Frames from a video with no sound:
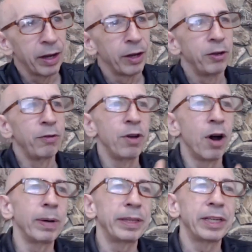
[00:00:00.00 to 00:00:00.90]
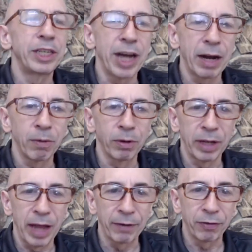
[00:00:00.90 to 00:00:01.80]
you know what the general
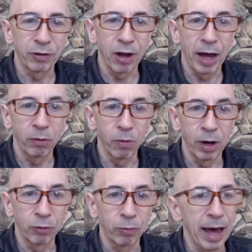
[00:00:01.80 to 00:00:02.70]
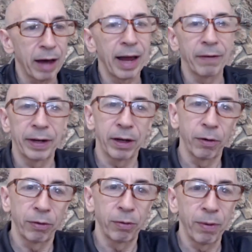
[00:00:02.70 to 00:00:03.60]
lifestyle was without having to go
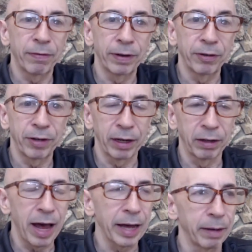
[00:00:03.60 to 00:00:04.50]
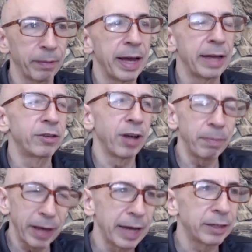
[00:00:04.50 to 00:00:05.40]
through every single item. In some
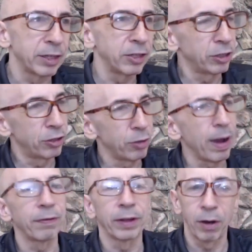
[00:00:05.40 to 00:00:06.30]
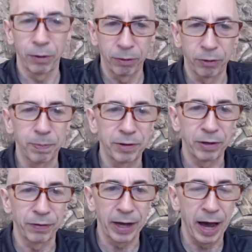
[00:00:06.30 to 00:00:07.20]
cases, you do have to go through
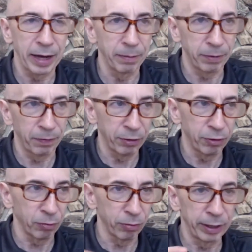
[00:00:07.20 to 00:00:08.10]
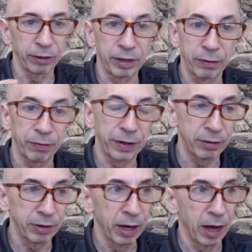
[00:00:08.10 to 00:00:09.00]
specific items if there's a real
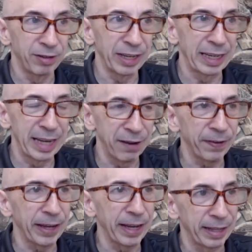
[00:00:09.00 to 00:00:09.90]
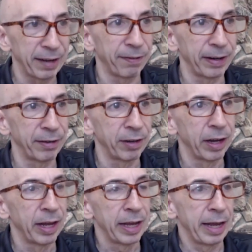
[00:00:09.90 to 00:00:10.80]
difference, a significant difference
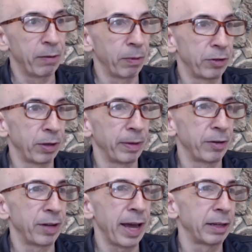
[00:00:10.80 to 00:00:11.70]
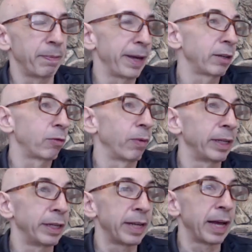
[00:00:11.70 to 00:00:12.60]
in what someone's saying. The biggest
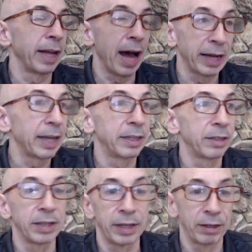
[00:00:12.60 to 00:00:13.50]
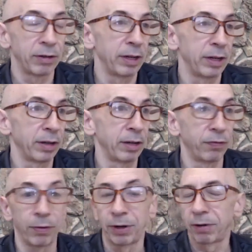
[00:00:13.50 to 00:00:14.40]
one I tend to see is
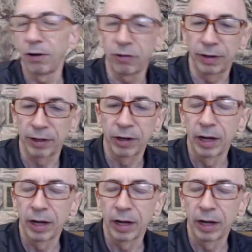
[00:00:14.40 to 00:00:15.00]
food and groceries,